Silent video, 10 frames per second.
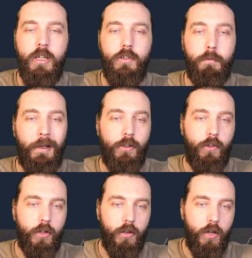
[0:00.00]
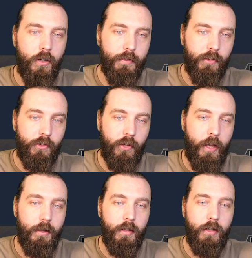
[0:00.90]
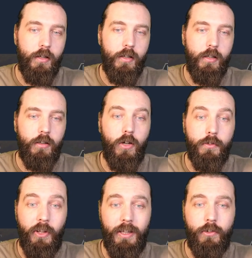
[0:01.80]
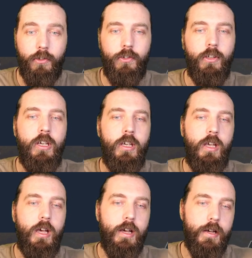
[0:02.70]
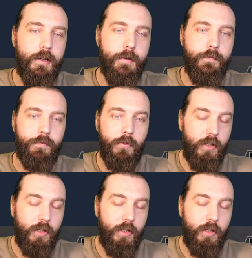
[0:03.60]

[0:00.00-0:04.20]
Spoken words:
It's based on a lot of tests. The